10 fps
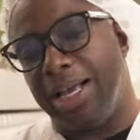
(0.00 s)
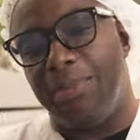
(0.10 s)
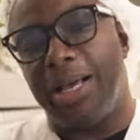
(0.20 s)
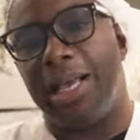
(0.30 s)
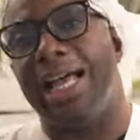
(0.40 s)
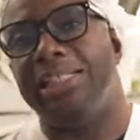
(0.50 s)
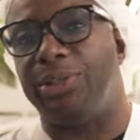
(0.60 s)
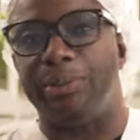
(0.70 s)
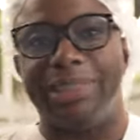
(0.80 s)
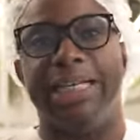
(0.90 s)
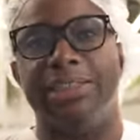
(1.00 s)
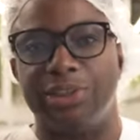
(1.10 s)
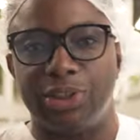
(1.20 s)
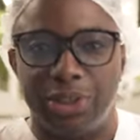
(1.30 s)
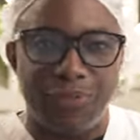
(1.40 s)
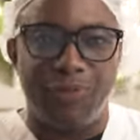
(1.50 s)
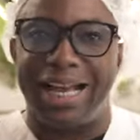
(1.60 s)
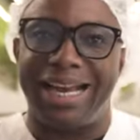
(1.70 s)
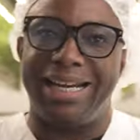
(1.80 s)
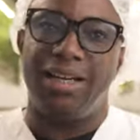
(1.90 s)
I'm a ganja man,
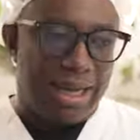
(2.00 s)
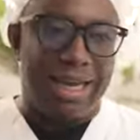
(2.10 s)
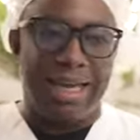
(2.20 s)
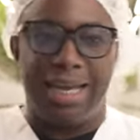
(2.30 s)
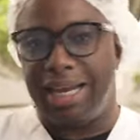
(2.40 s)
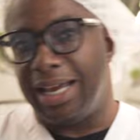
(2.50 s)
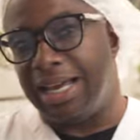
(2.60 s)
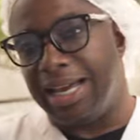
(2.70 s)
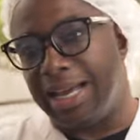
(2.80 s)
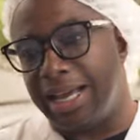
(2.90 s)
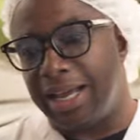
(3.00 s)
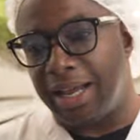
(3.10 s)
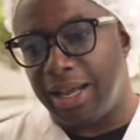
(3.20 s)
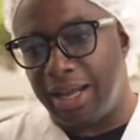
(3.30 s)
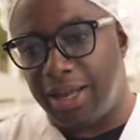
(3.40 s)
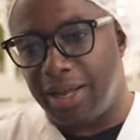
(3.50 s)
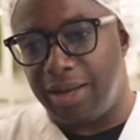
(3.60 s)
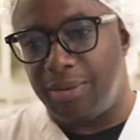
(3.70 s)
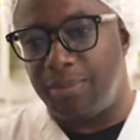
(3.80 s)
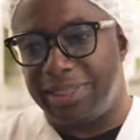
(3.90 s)
certified. I uh,
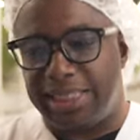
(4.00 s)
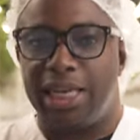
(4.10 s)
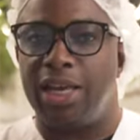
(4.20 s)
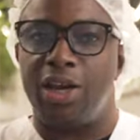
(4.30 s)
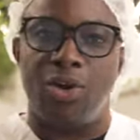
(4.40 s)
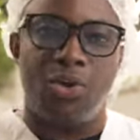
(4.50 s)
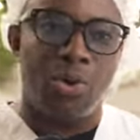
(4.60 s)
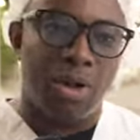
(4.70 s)
I'm a CEO